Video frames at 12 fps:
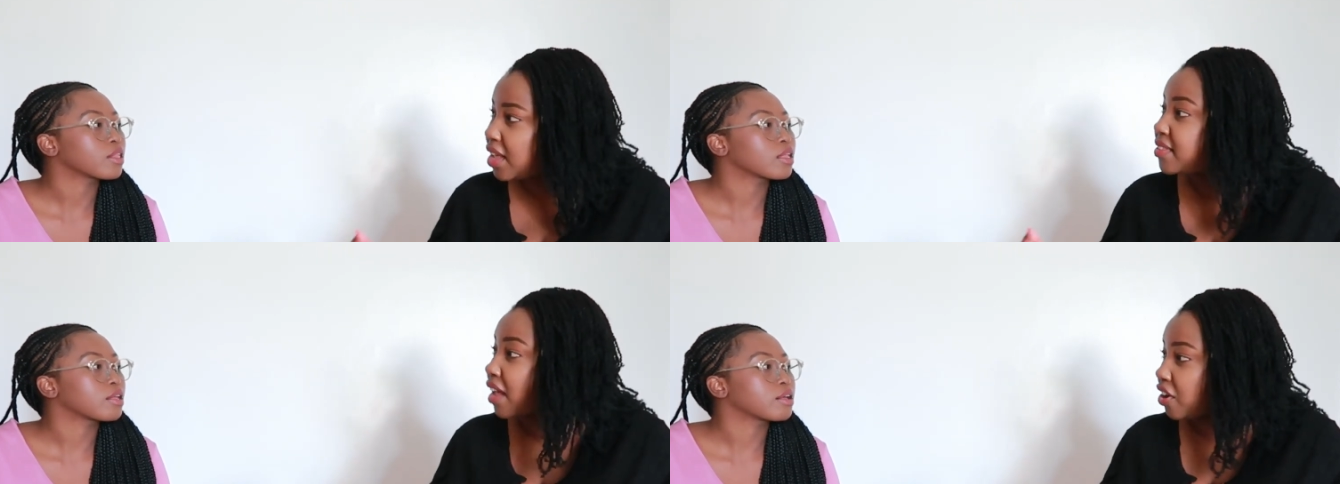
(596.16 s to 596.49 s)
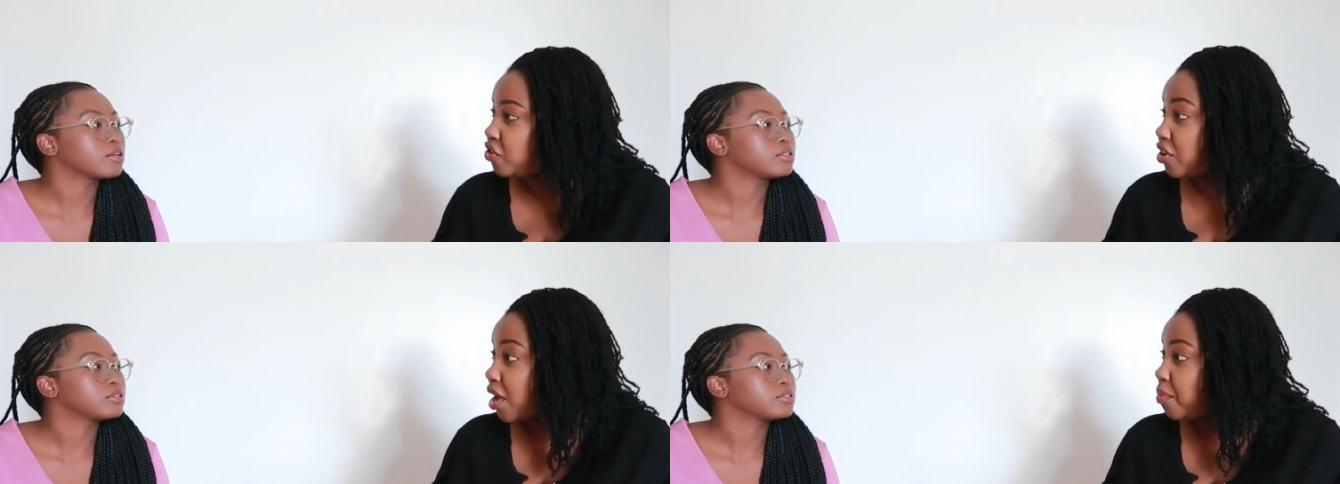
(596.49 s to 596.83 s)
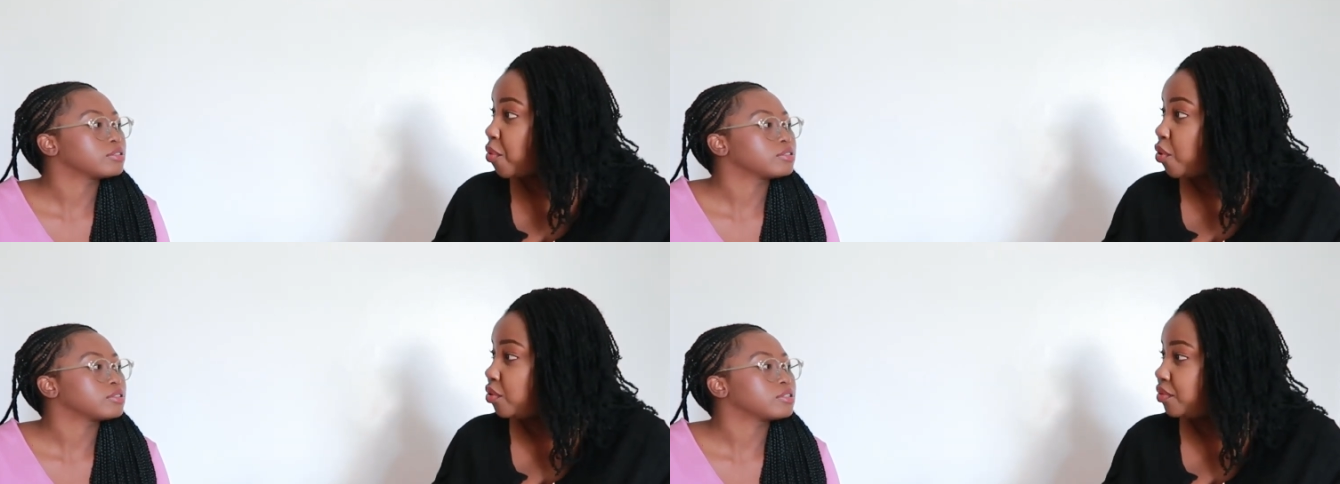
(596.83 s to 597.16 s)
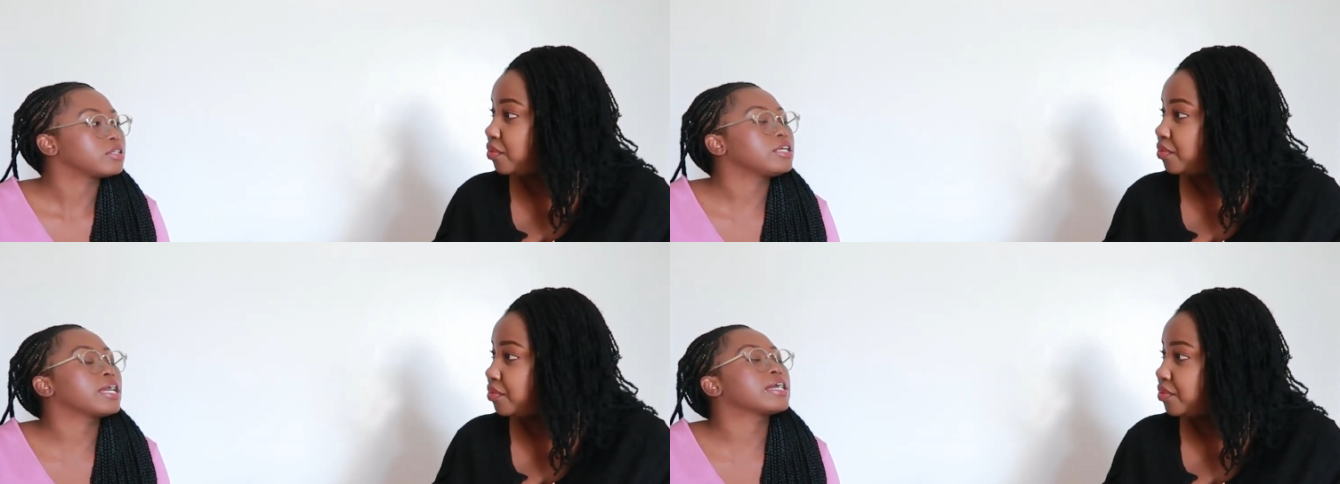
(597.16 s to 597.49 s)
Speaker 1: less
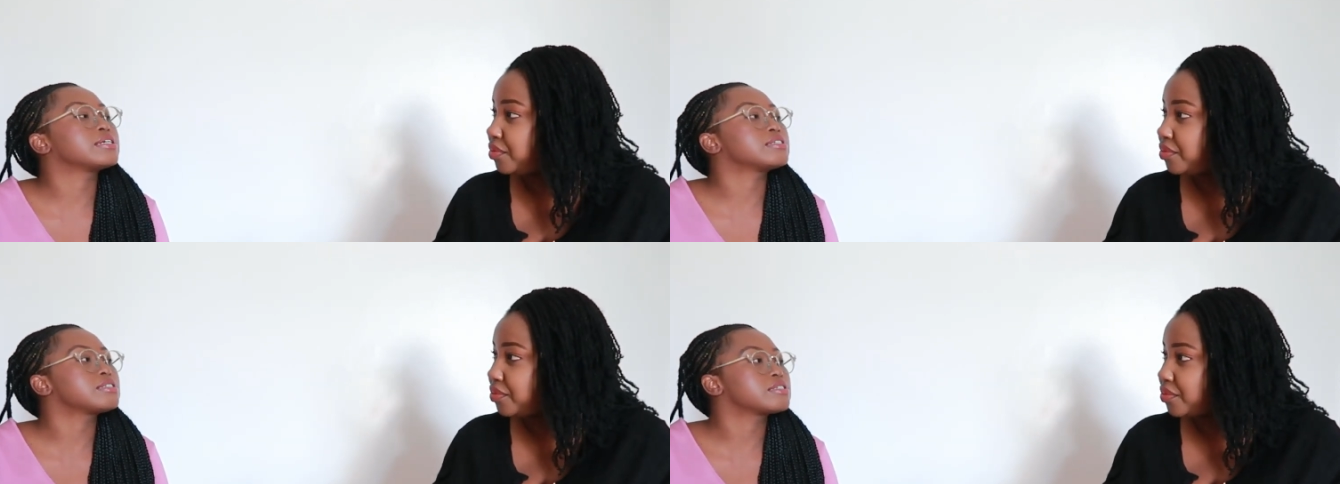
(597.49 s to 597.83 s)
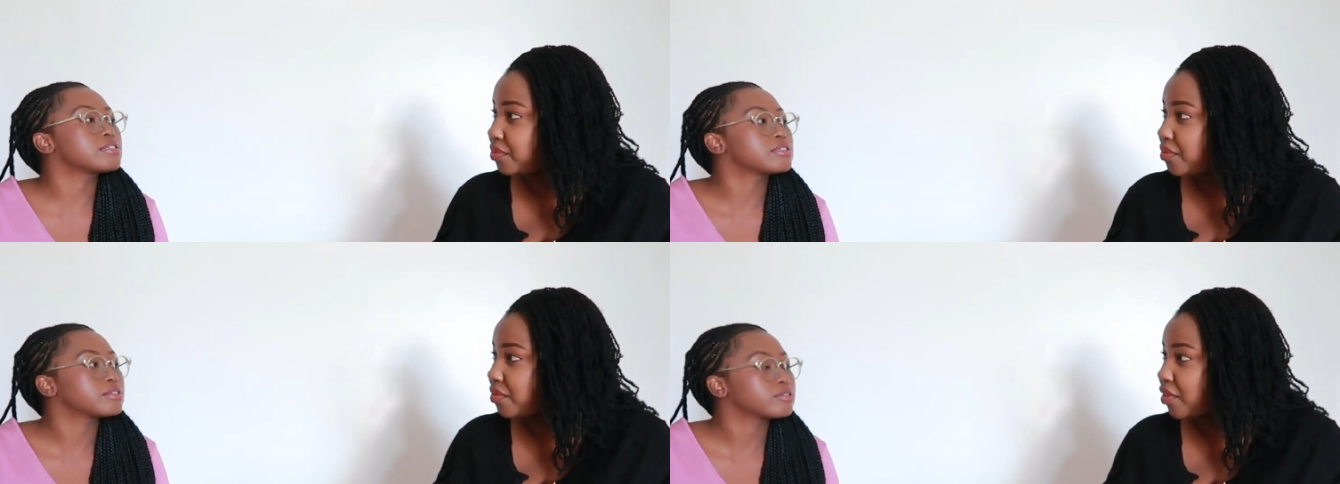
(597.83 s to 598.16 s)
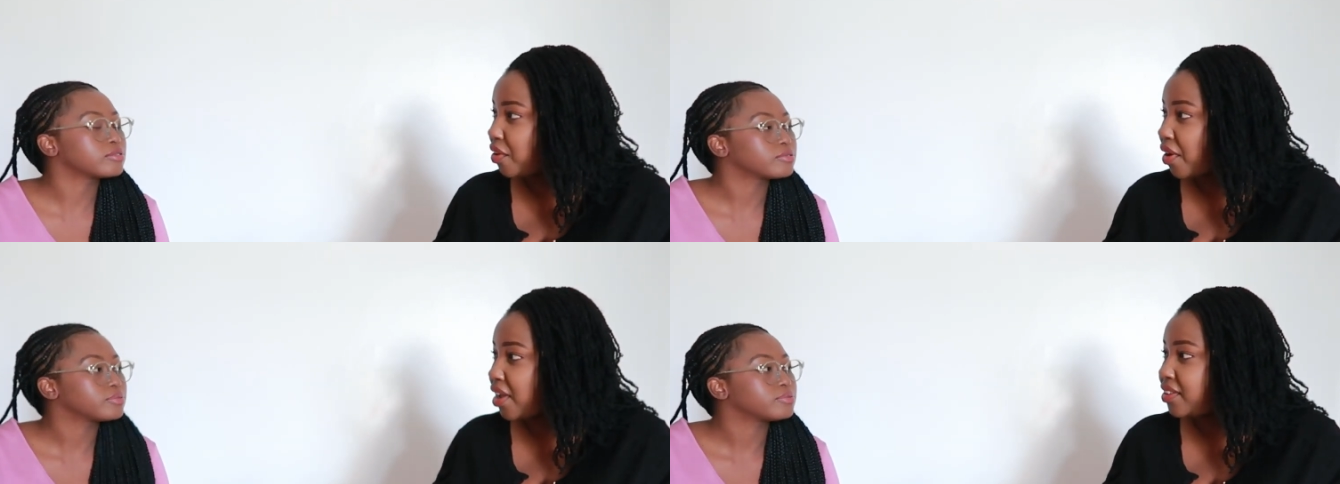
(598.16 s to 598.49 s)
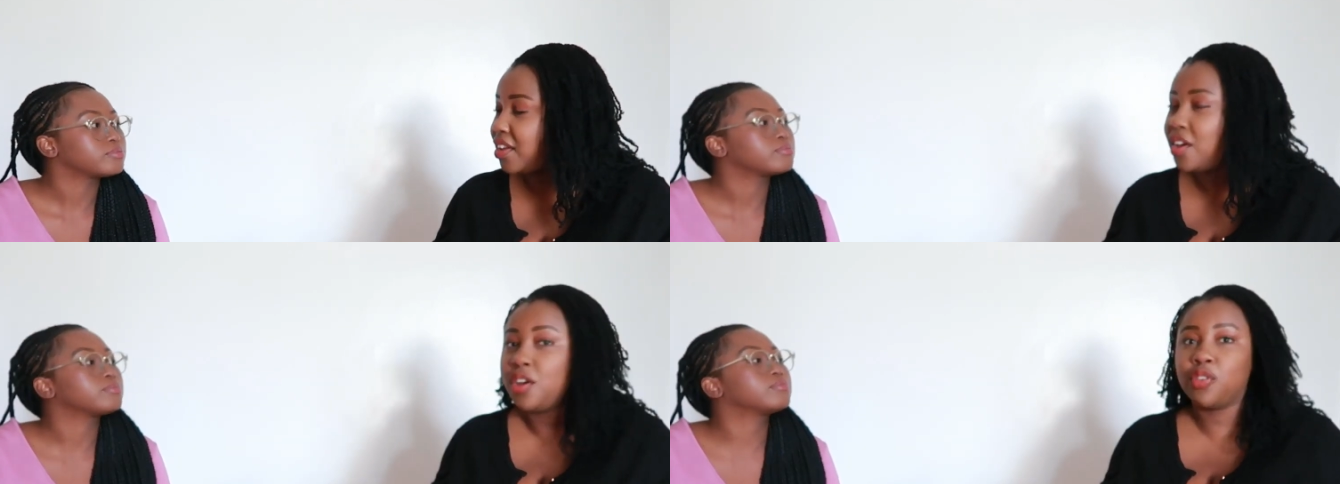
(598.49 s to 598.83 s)
agreeable. Yes. All right?
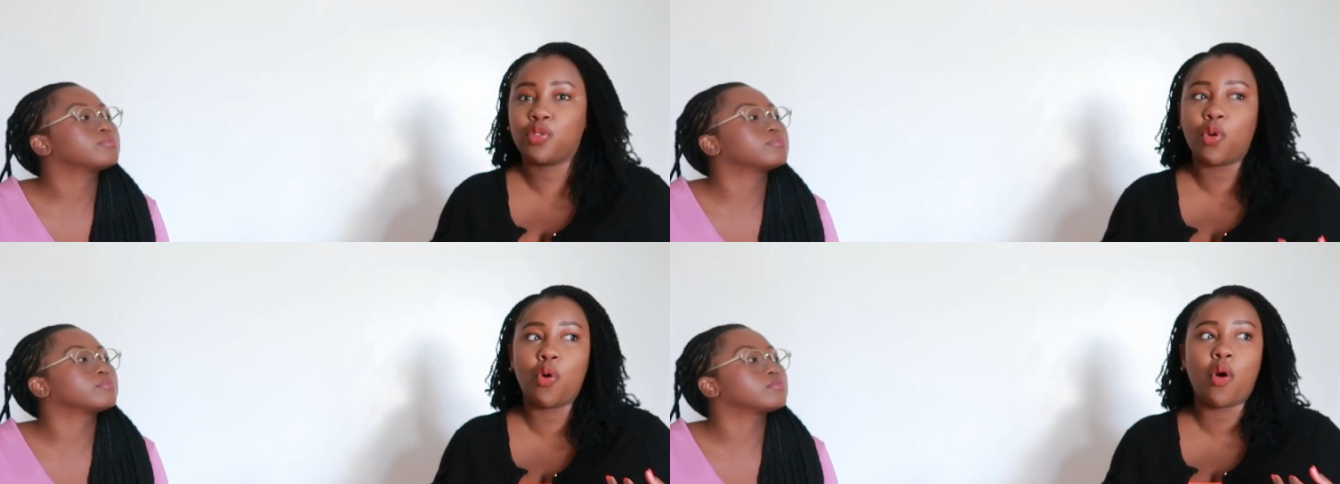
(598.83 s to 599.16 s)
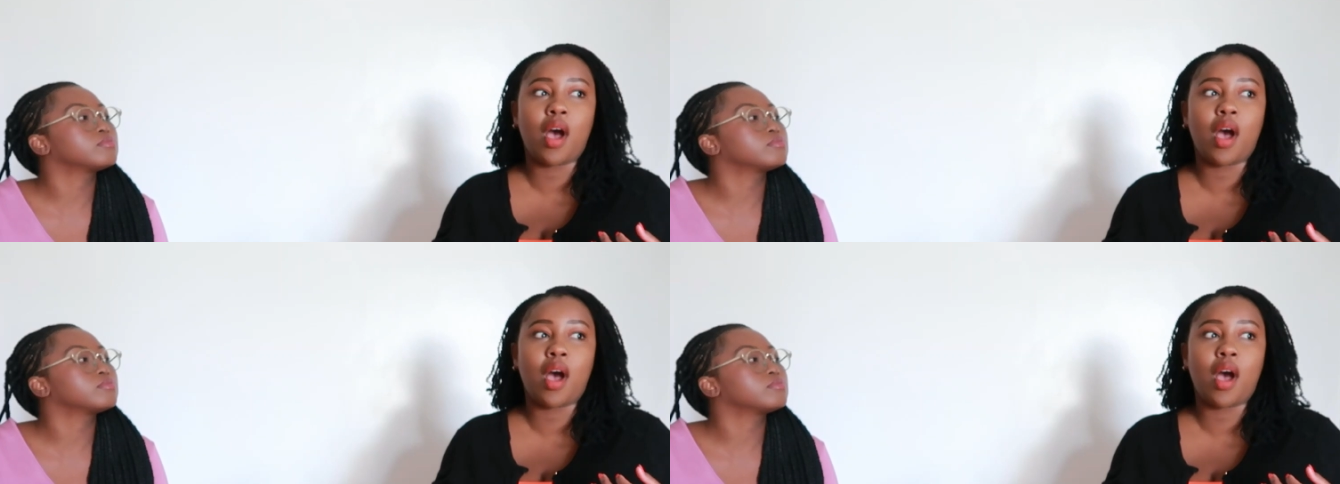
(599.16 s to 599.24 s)
mm -hmm. So.